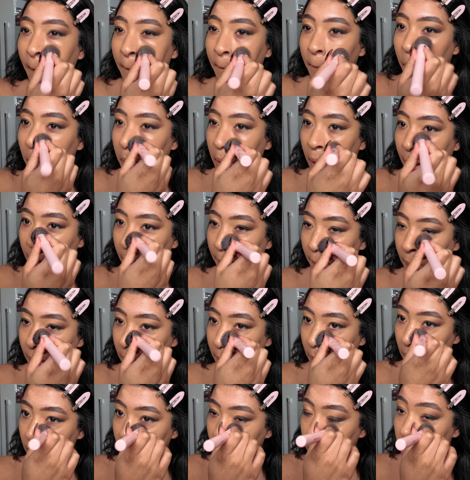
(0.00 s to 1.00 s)
But like,
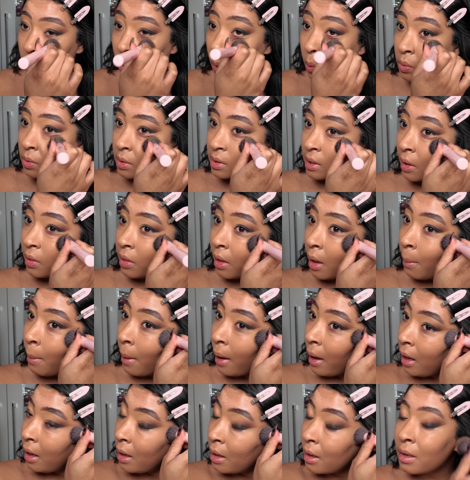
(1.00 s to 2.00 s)
people that don't set their
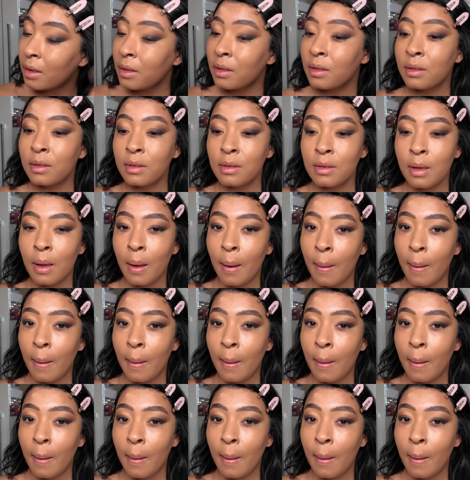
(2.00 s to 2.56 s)
base,